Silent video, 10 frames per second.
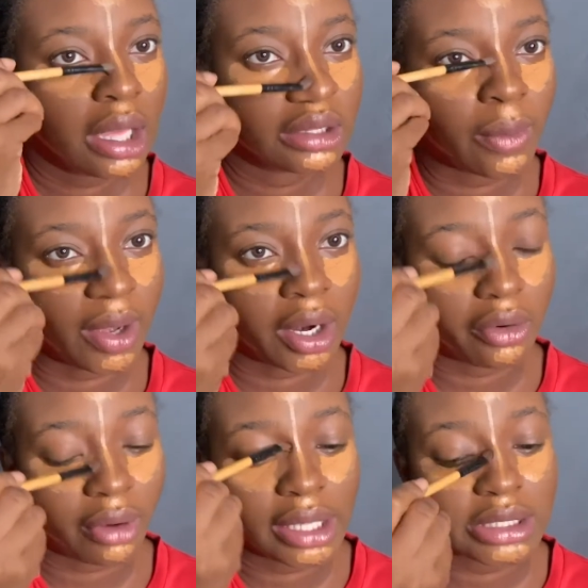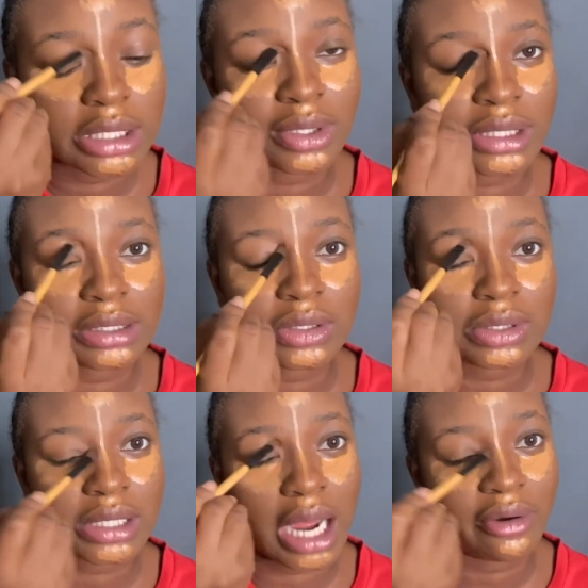They were great. There was a little
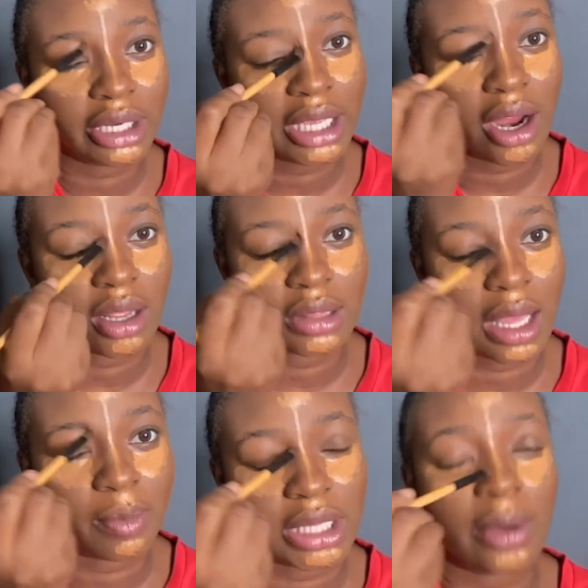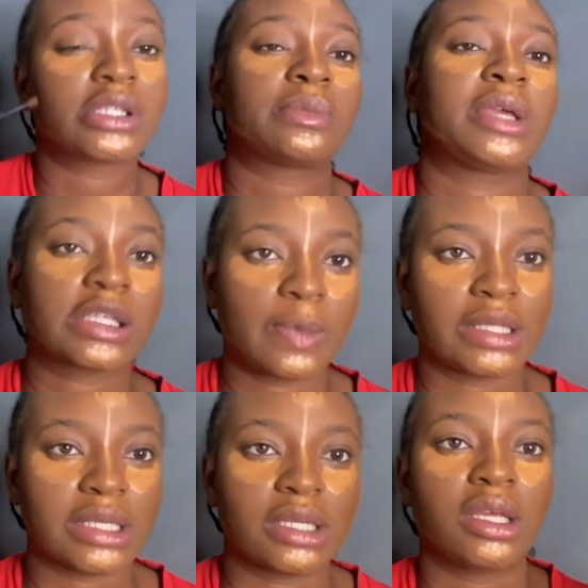scarring here and there, but that was to be
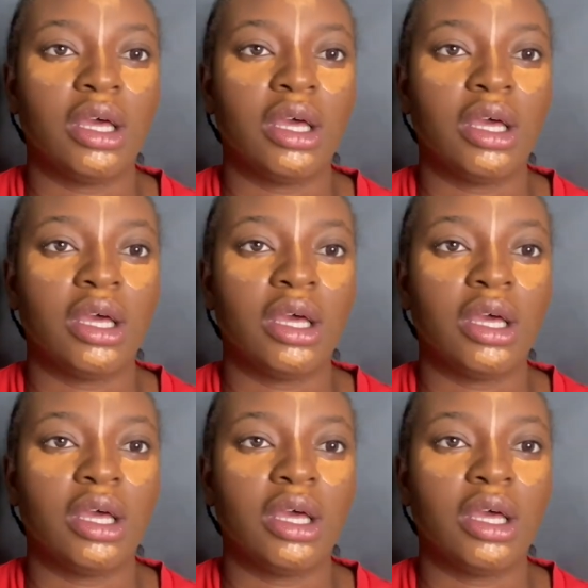expected.